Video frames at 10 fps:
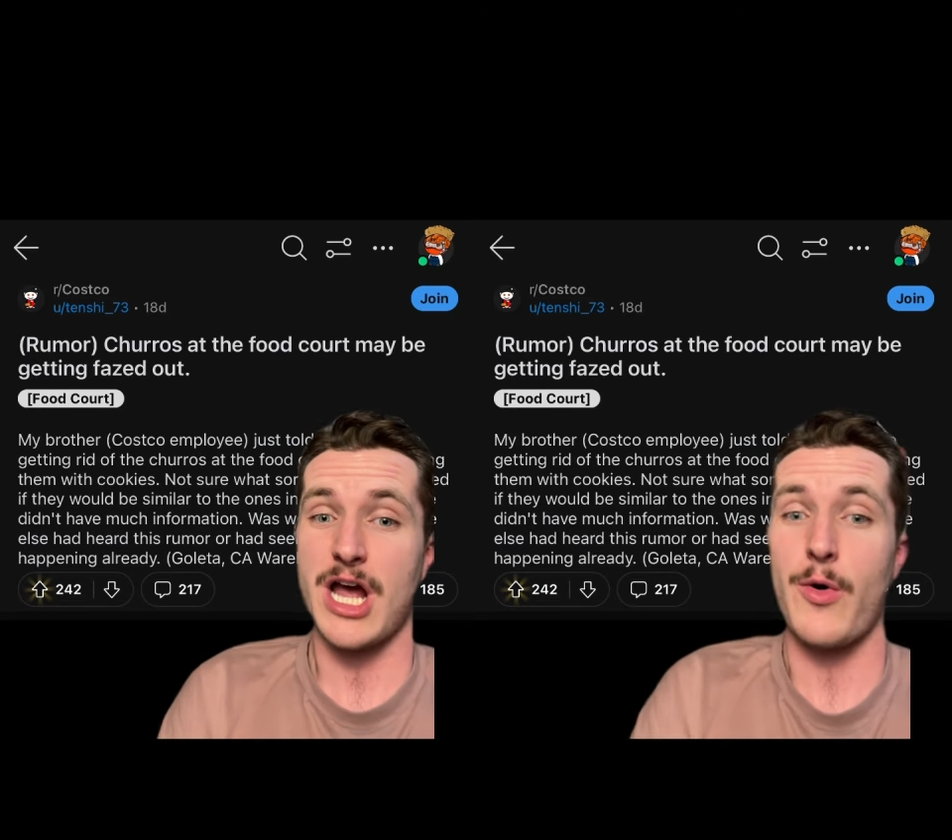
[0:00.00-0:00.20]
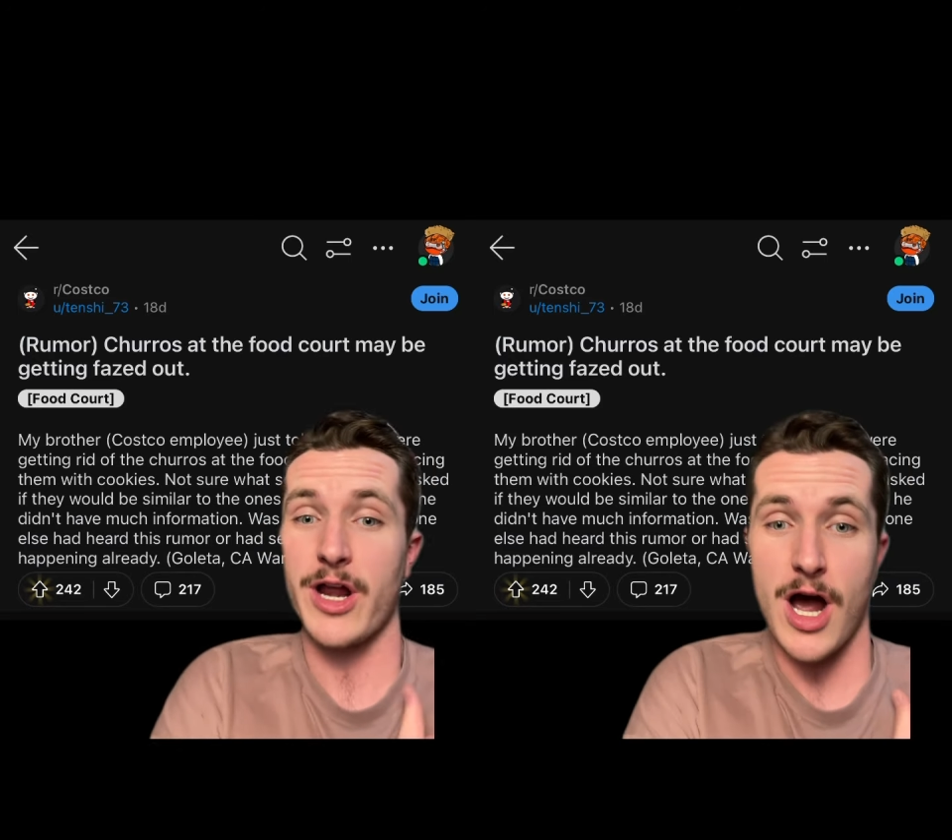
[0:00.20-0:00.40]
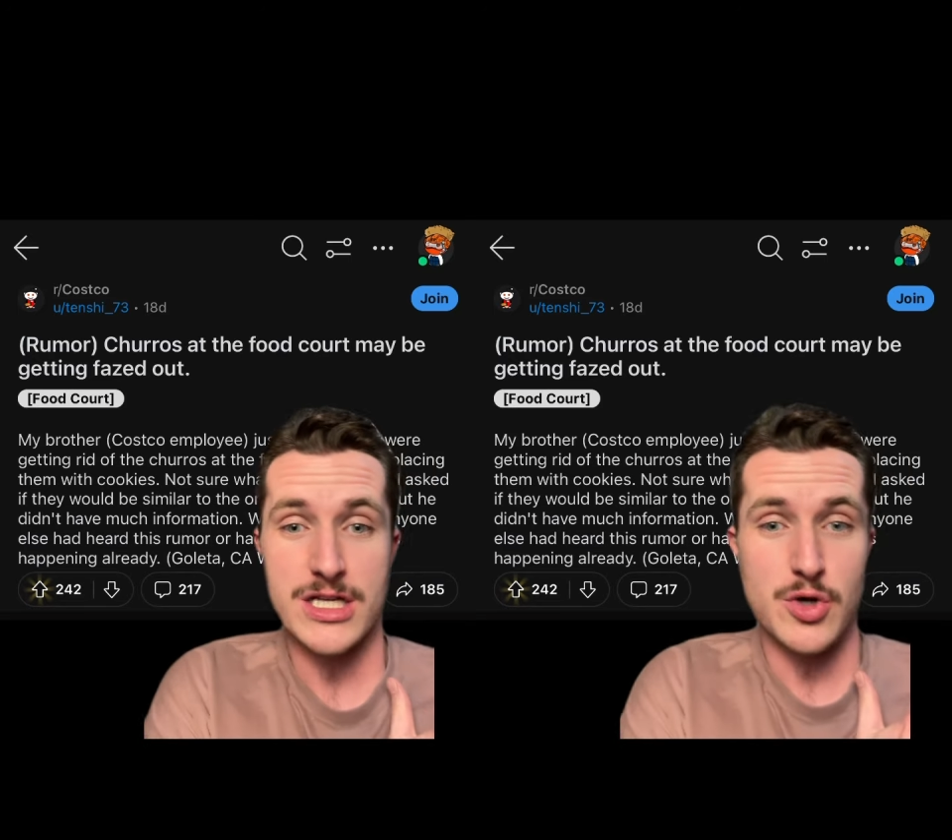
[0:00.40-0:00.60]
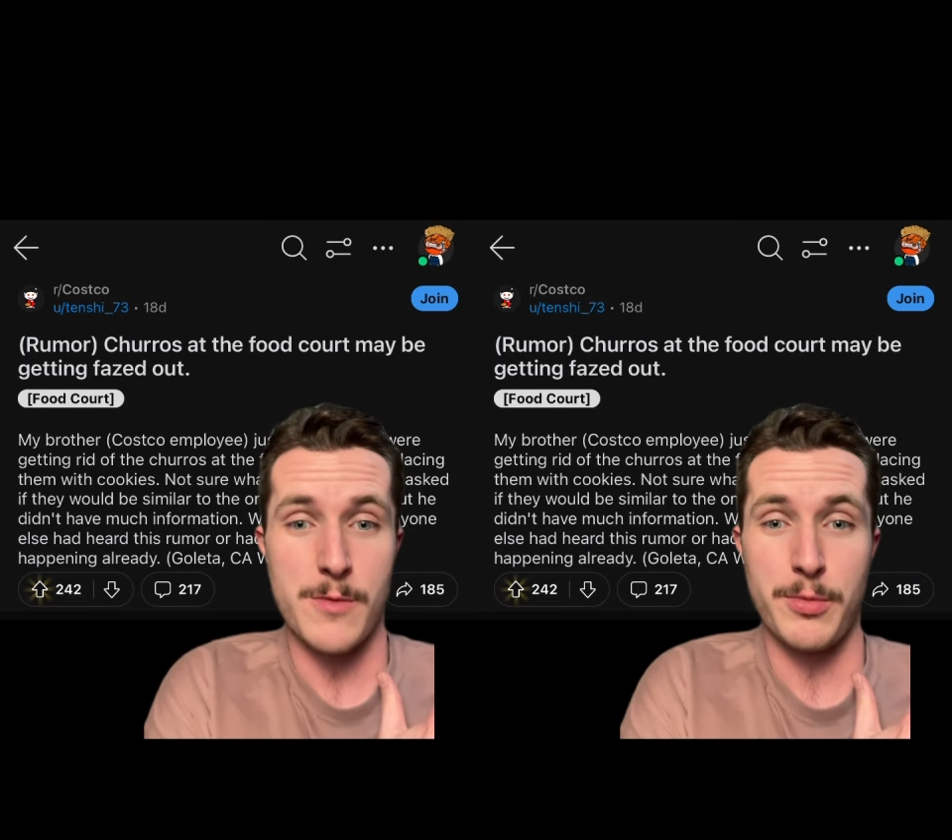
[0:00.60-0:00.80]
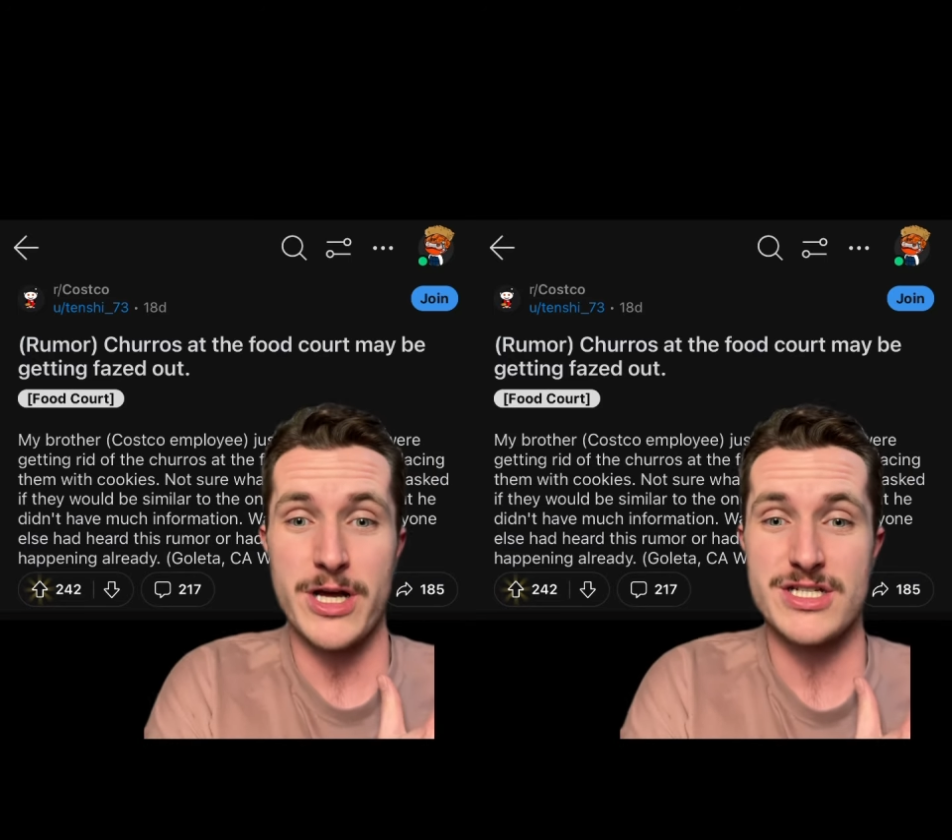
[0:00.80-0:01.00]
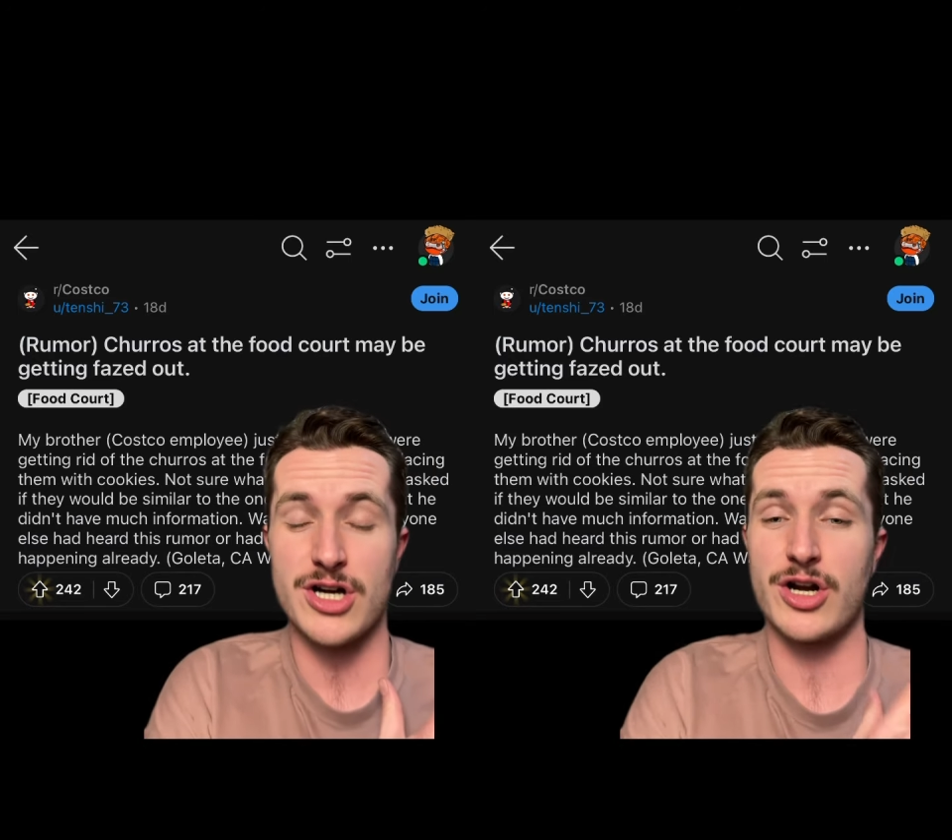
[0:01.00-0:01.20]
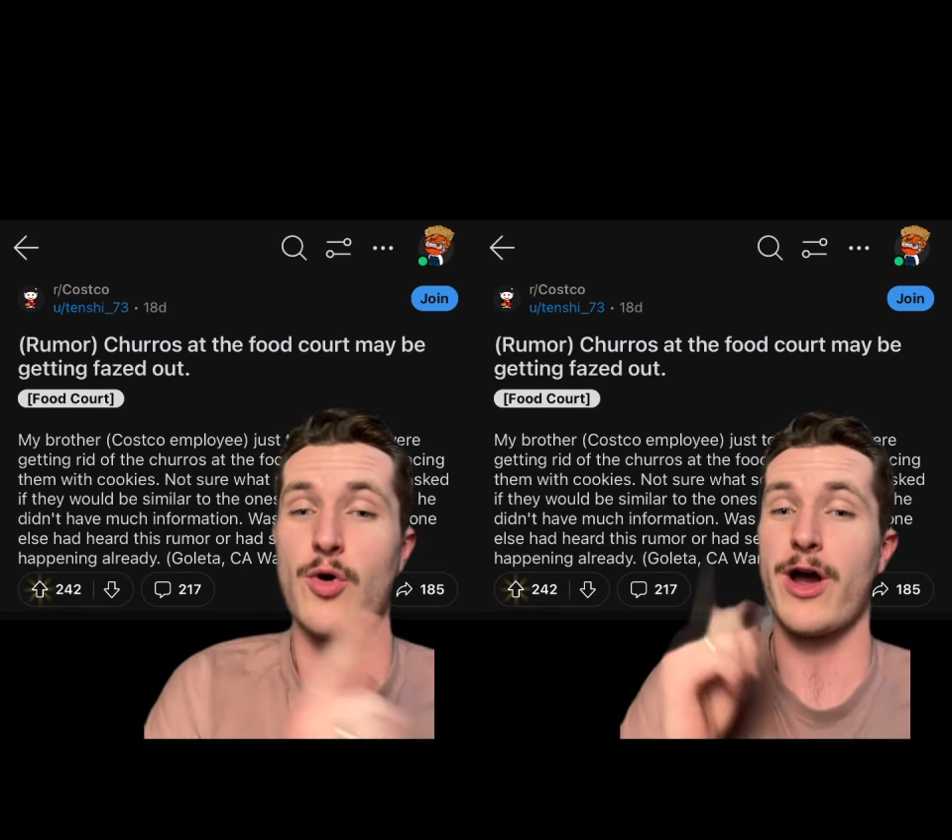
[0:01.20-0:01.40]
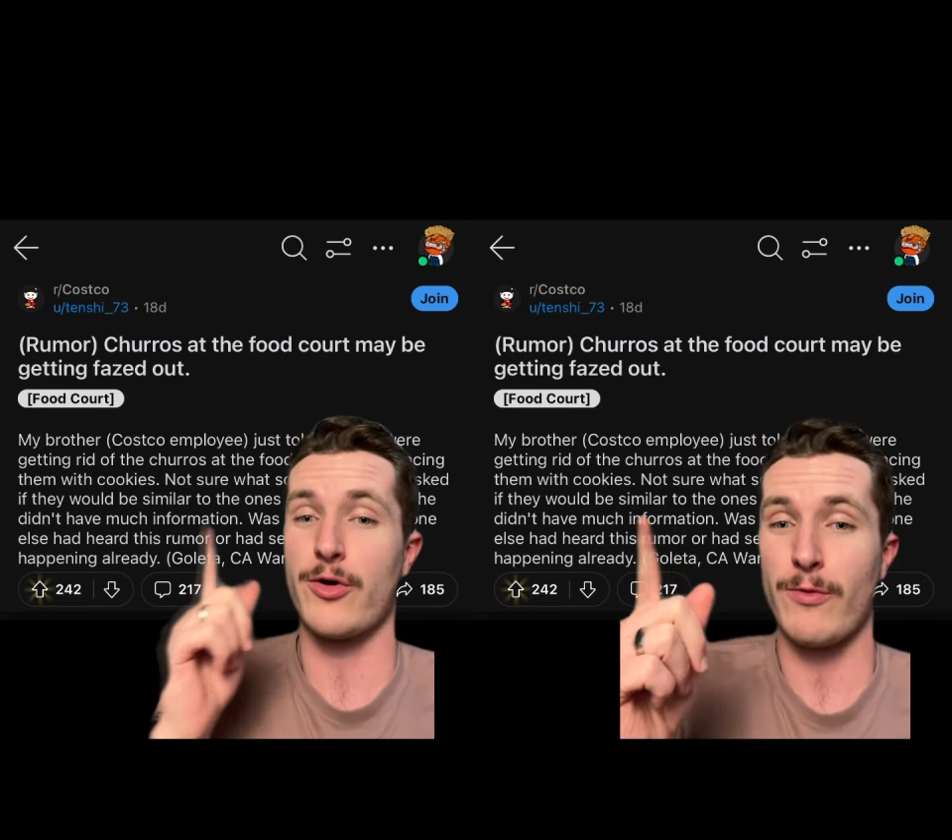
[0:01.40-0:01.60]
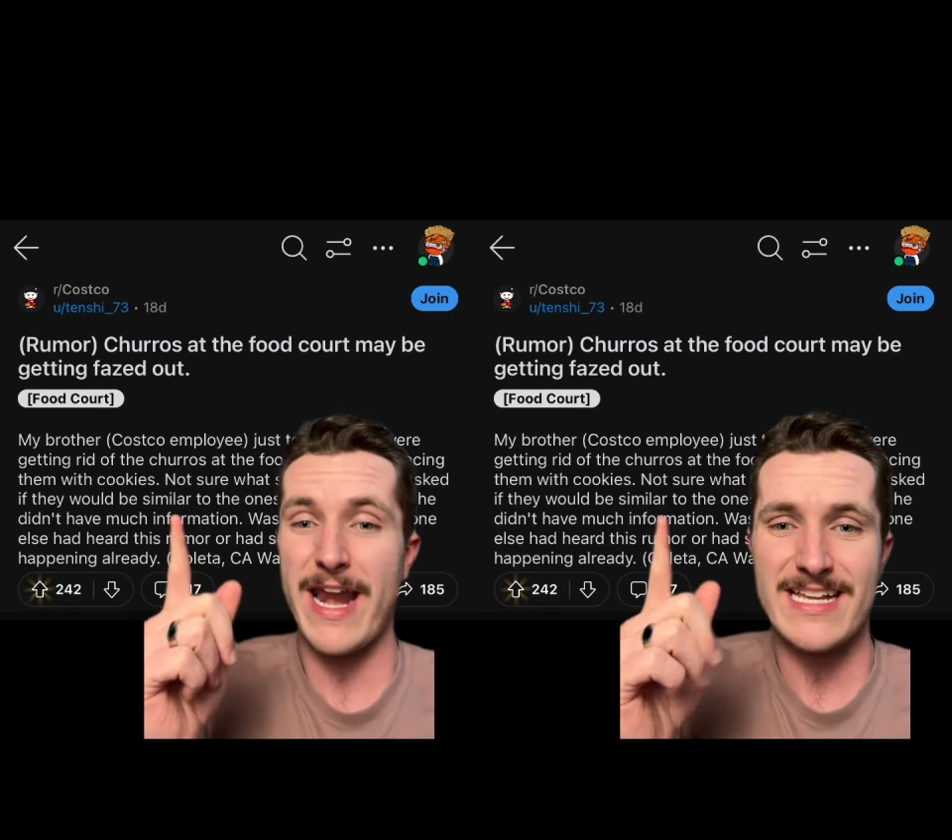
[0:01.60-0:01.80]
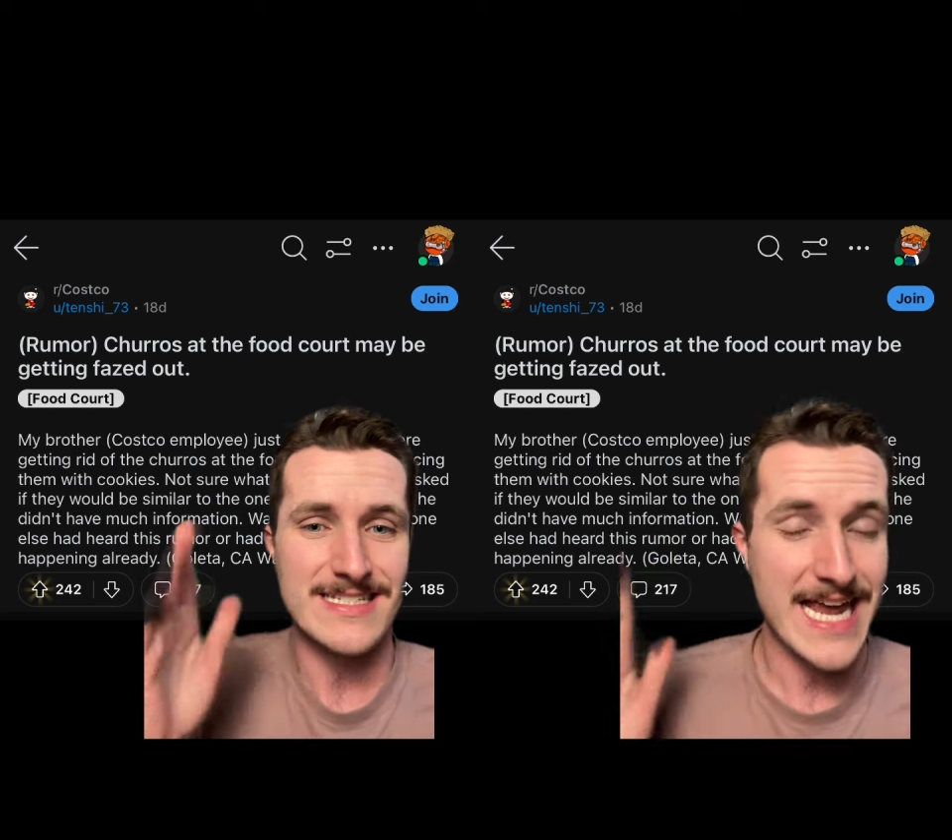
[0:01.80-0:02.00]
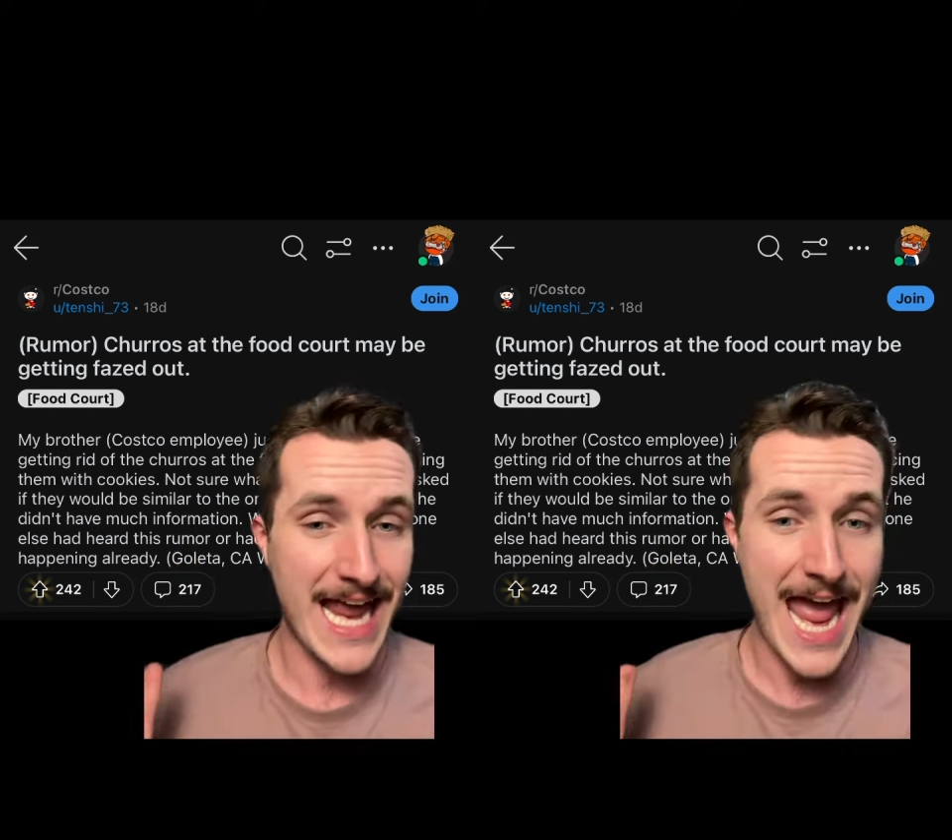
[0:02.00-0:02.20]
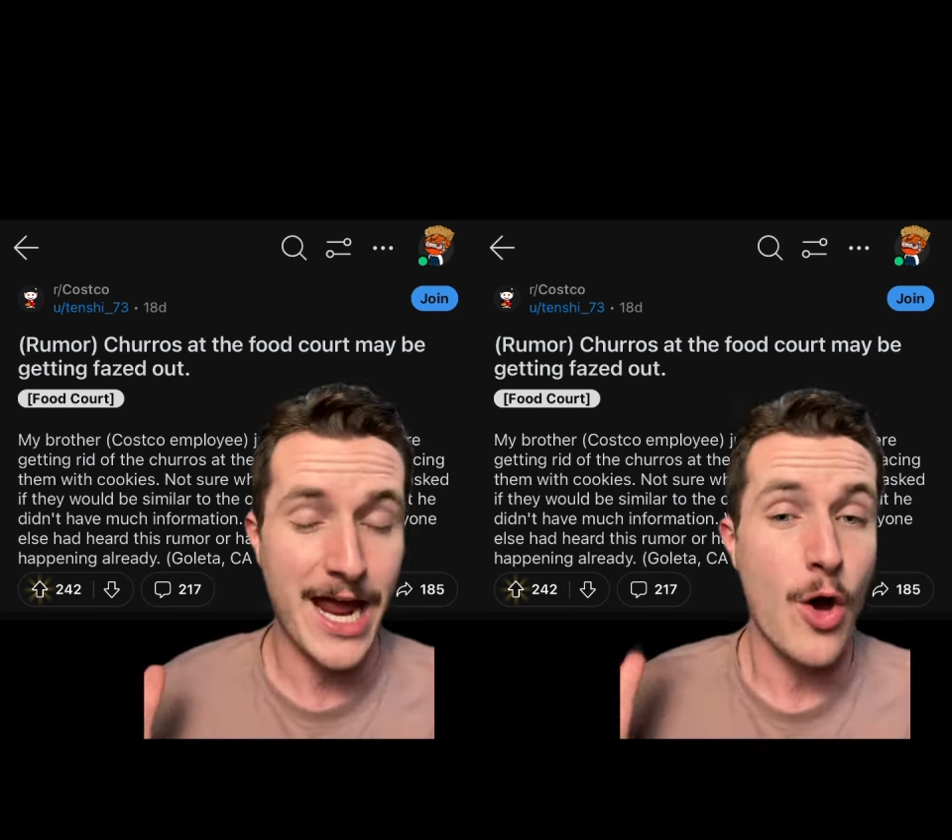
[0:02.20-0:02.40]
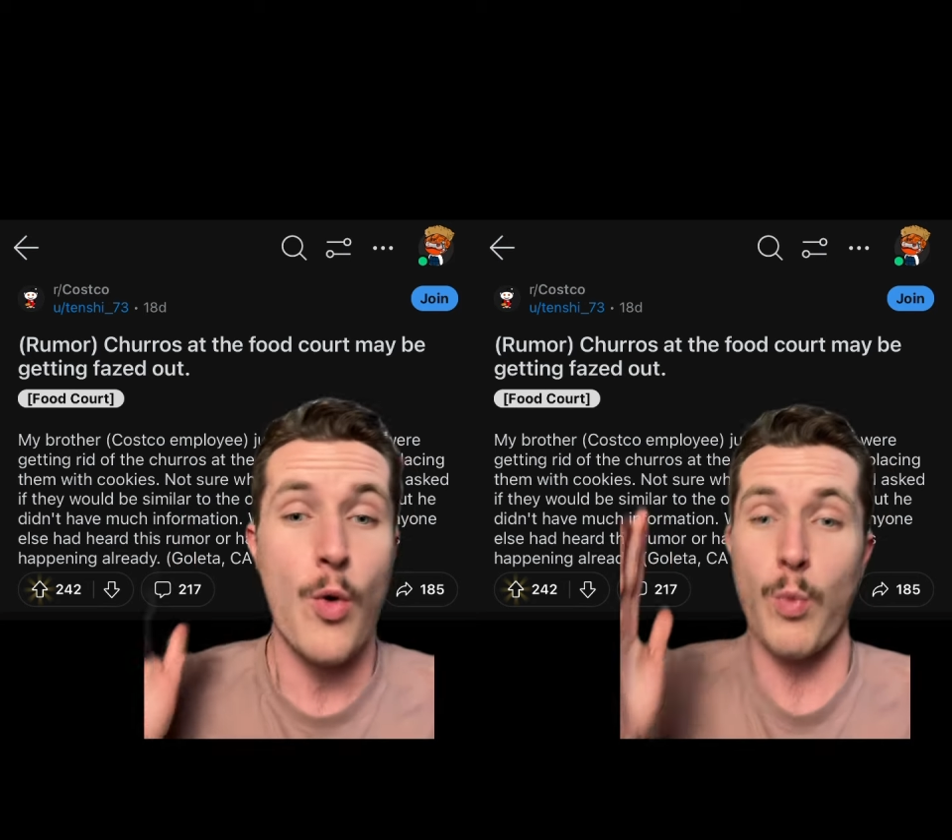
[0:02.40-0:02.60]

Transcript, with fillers: ago when Costco employees started going on Reddit and saying, hey,